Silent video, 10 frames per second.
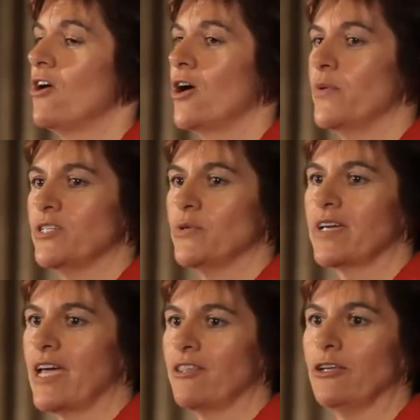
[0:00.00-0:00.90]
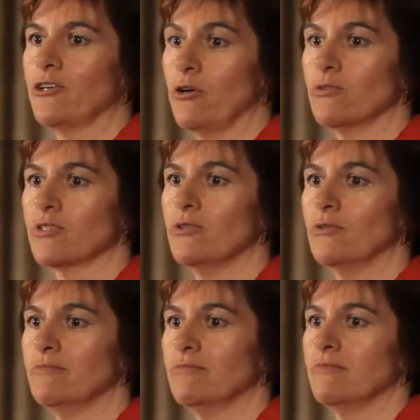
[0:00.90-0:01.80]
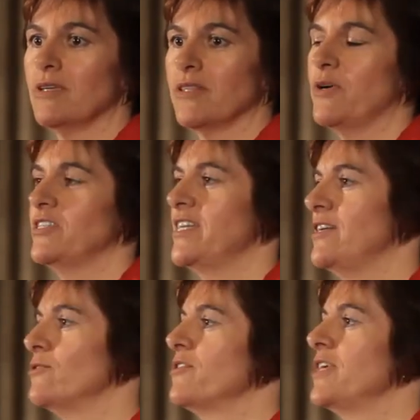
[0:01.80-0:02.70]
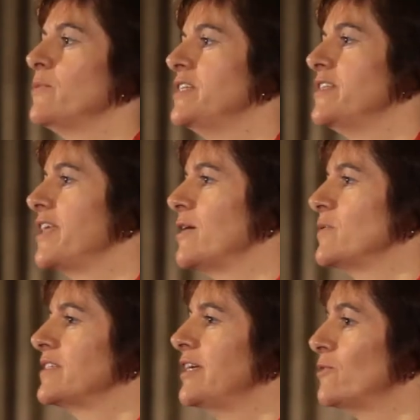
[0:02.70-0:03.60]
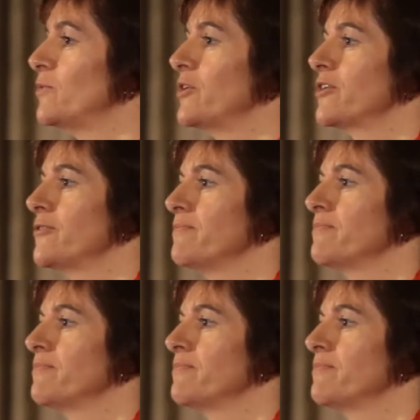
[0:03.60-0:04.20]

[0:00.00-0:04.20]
I went to a Catholic girls' school. The most technical thing we did there was needlework.